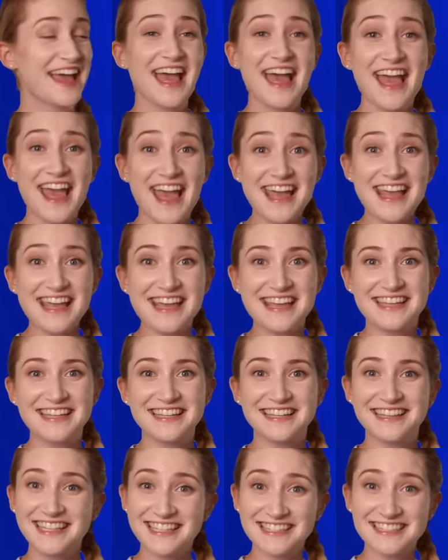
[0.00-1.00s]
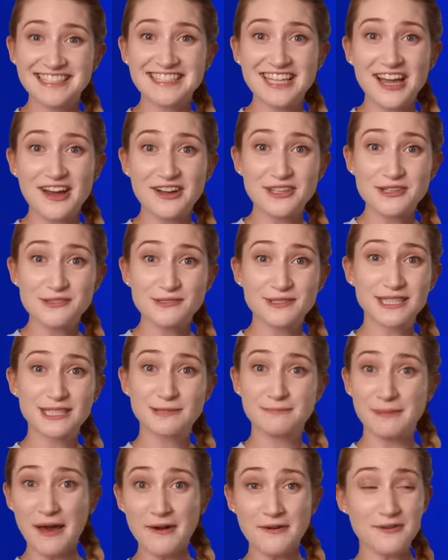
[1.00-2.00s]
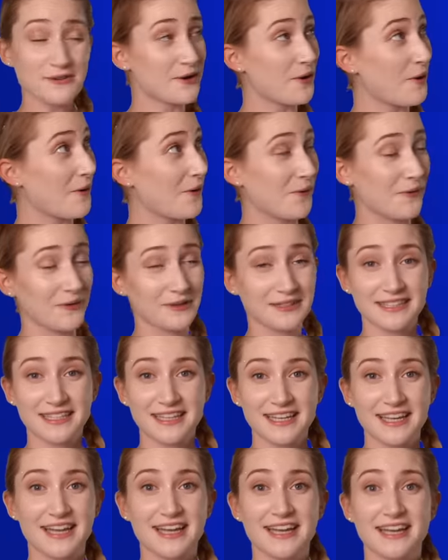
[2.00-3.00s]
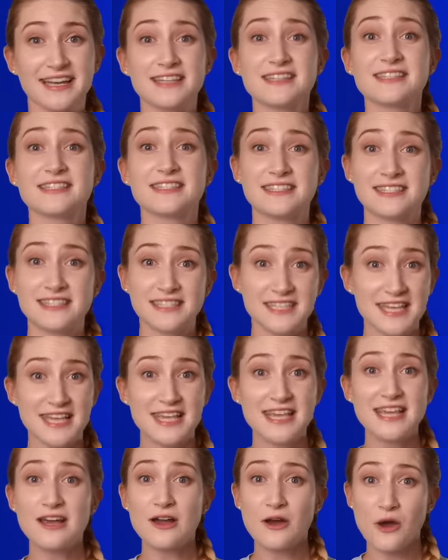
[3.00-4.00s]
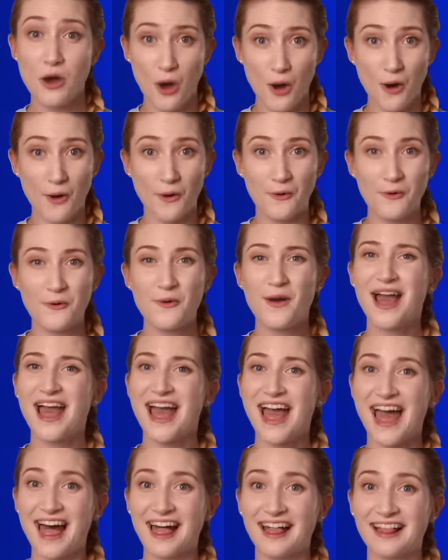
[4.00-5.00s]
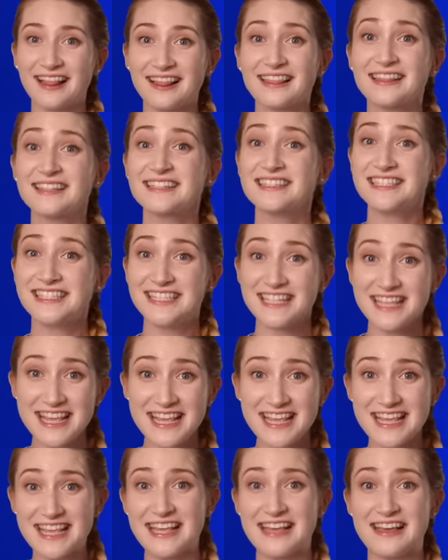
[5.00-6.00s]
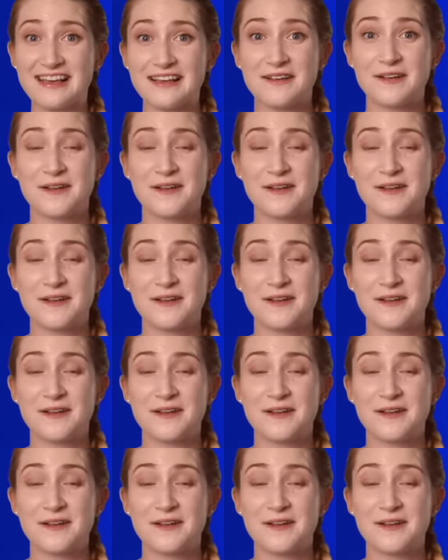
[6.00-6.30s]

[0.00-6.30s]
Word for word: Hey, this is how you spell cold. C O L D.